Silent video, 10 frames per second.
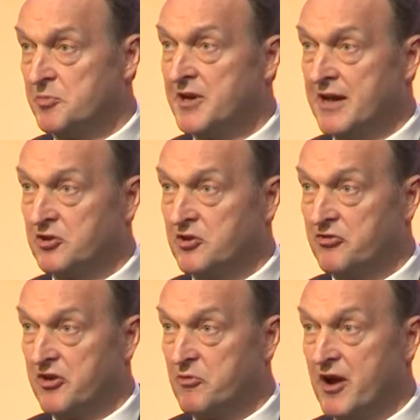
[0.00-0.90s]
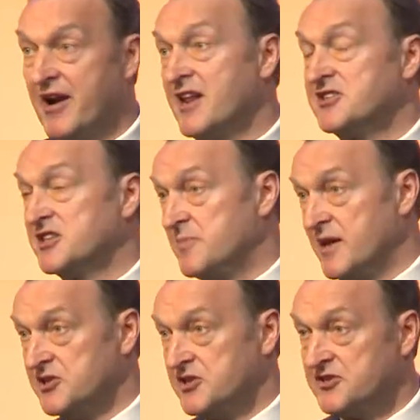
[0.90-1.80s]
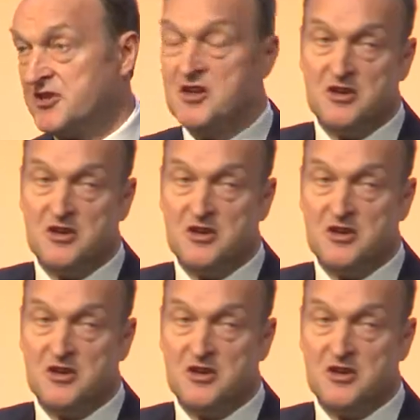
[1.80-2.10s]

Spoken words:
up and down the country where NHS managers